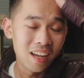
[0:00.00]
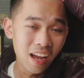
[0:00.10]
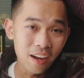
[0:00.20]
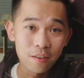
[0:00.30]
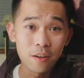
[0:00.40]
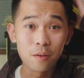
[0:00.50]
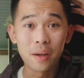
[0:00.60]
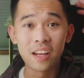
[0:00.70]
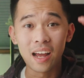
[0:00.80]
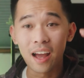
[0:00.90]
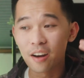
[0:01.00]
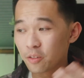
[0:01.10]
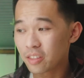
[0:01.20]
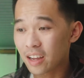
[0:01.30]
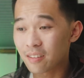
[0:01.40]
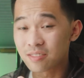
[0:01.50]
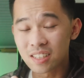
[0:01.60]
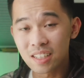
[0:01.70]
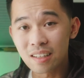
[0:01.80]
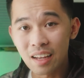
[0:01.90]
I don't know, man. I don't think I've
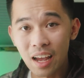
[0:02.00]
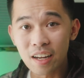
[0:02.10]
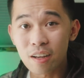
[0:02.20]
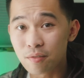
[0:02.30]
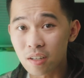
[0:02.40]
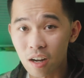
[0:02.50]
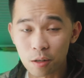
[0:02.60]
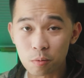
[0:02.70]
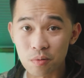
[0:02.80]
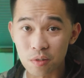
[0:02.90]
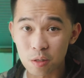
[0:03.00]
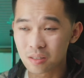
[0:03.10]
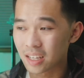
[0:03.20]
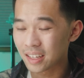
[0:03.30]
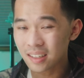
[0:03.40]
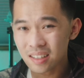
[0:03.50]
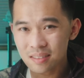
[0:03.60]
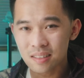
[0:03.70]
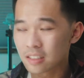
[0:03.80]
seen any of the other reviews saying this.